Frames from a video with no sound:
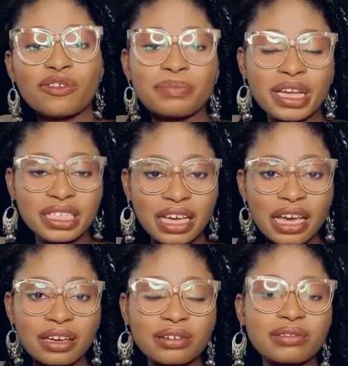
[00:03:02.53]
better
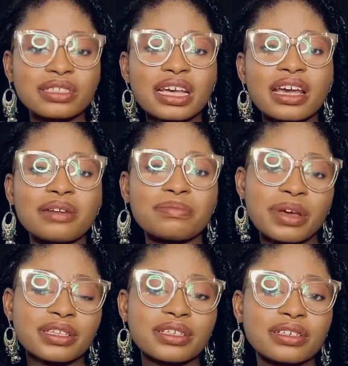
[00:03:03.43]
angles and
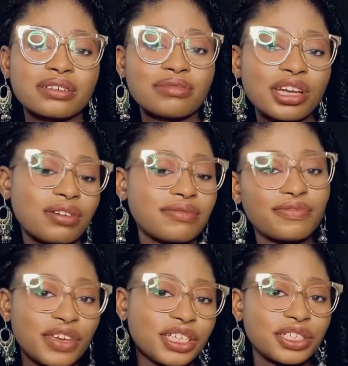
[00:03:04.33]
better,
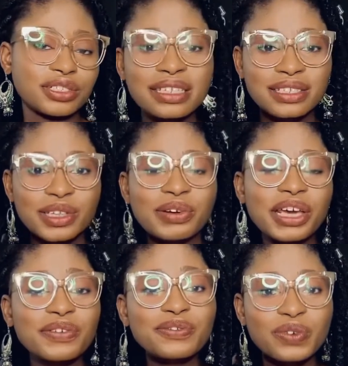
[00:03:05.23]
features. So
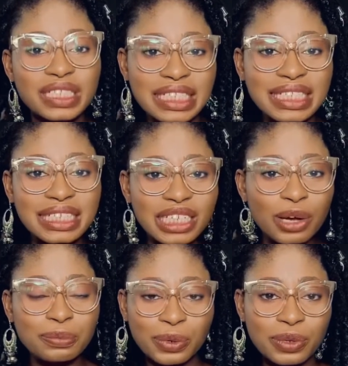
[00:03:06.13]
even for sitting
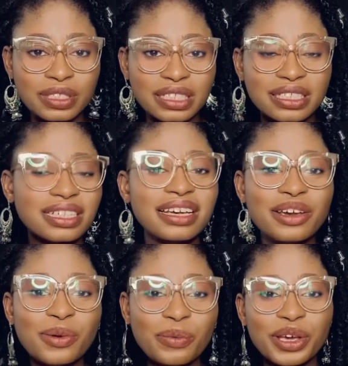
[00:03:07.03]
down poses,
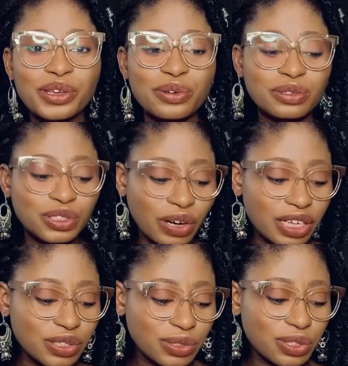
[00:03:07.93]
when you're
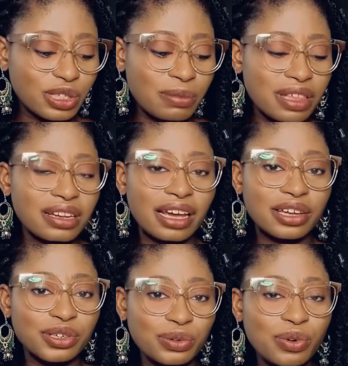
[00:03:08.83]
trying to do something
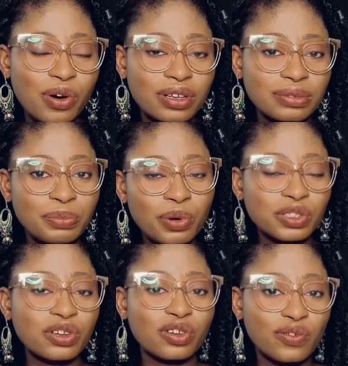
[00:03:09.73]
like do
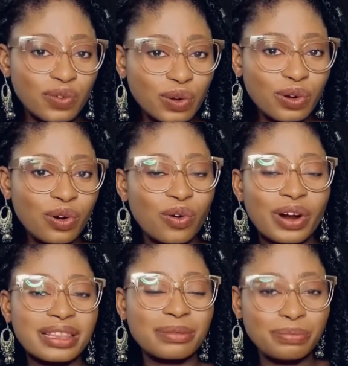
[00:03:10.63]
pose on the floor or
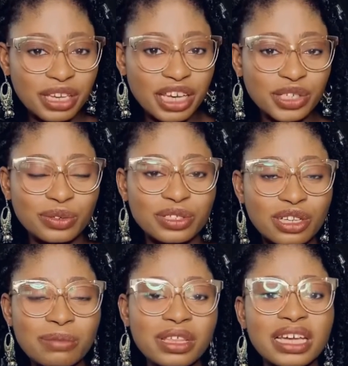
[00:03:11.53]
at the beach or
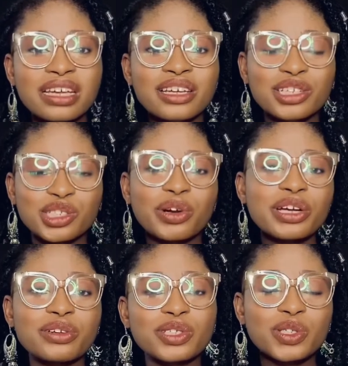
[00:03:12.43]
something, try
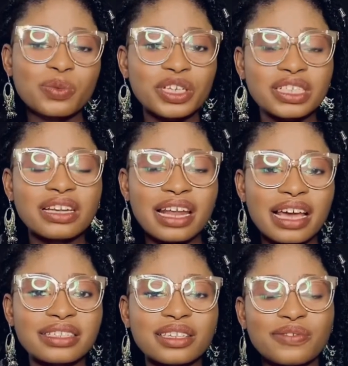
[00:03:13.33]
not to squish the legs. If